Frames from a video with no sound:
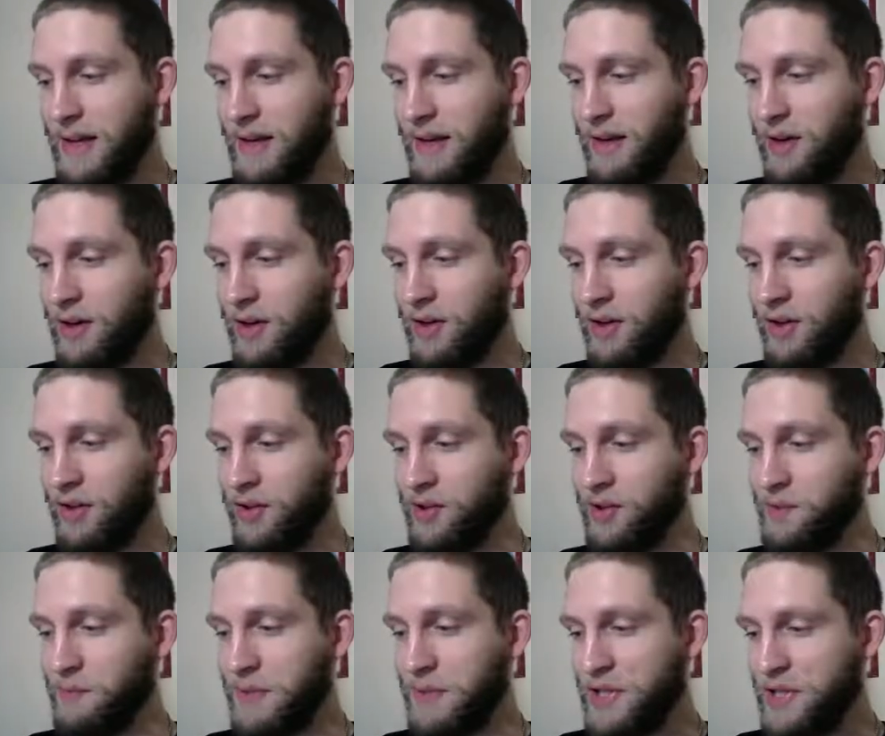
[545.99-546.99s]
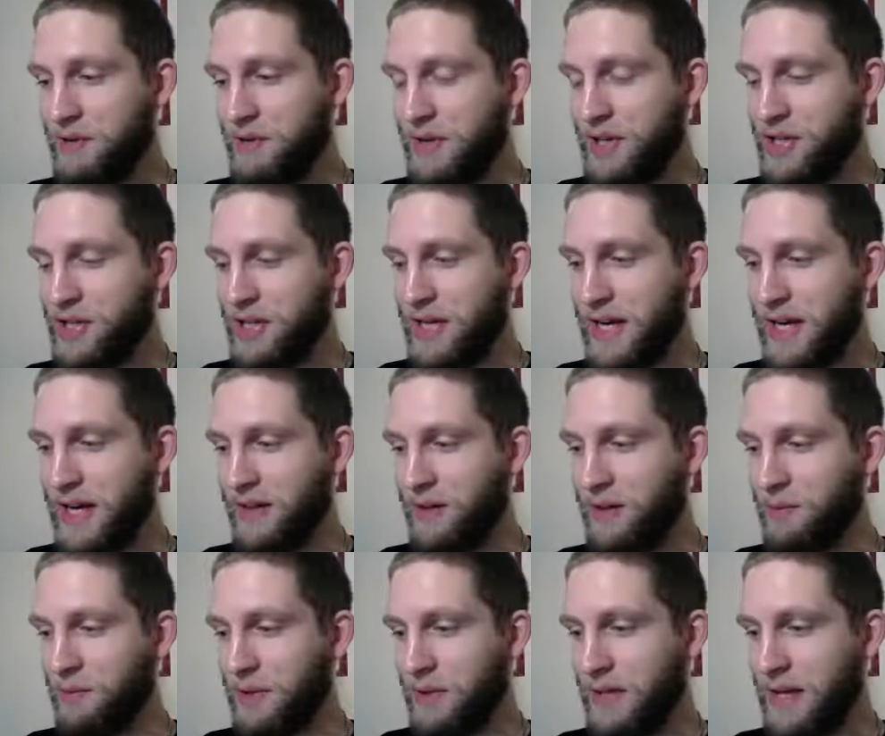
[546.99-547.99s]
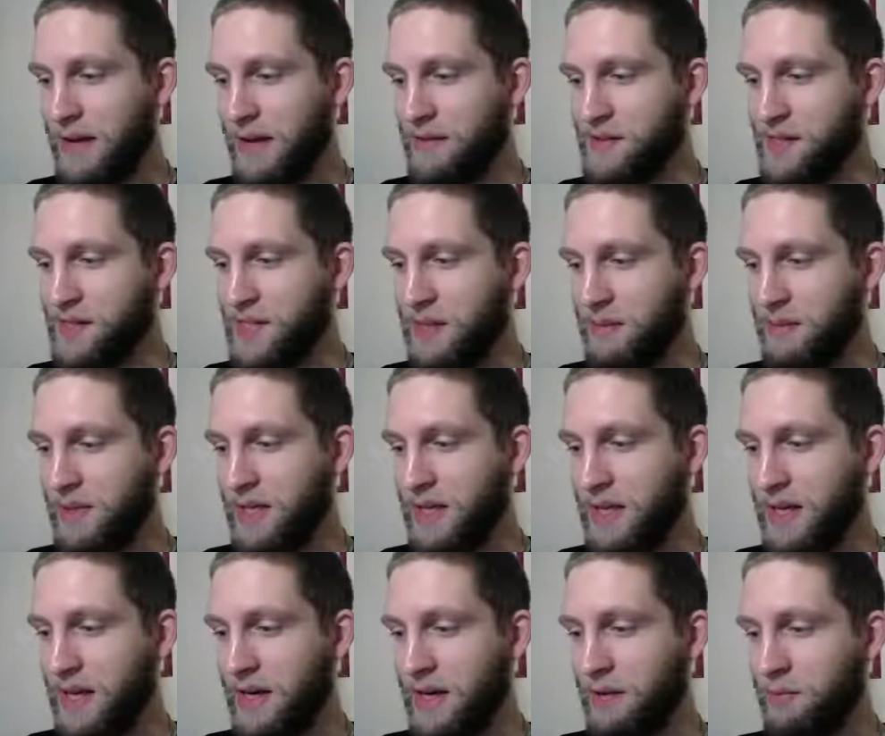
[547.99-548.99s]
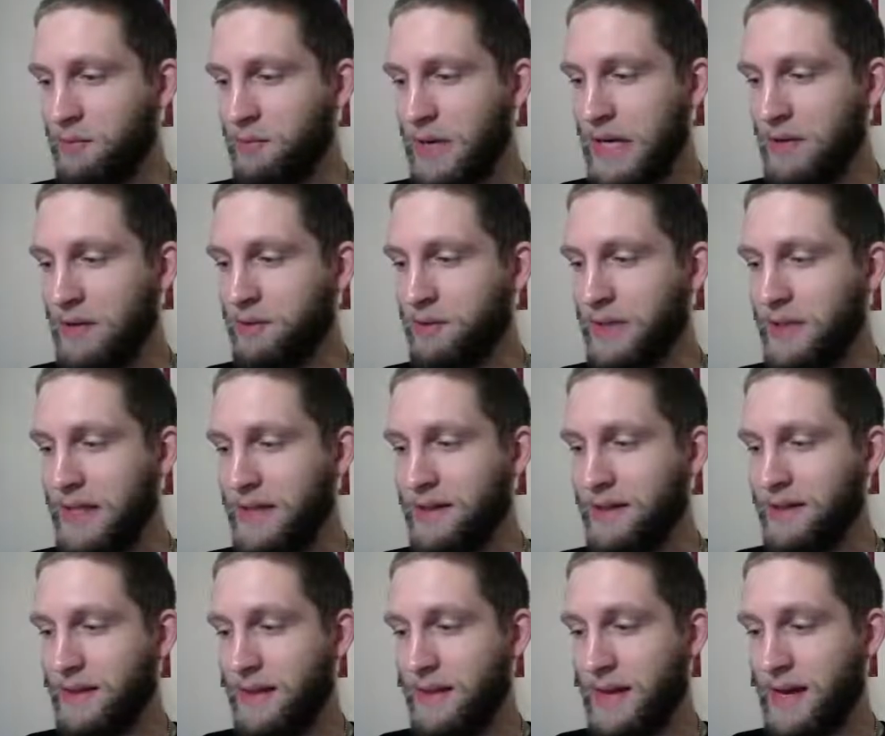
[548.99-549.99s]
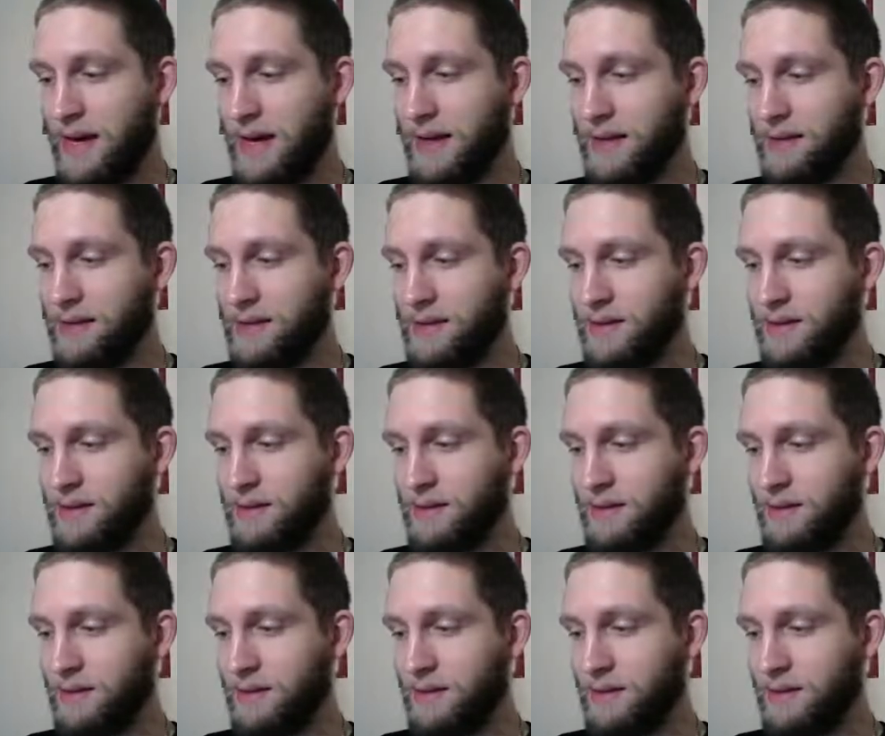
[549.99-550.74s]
That all those Wishy-Washy gathering would have summoned an Araquanid, that is.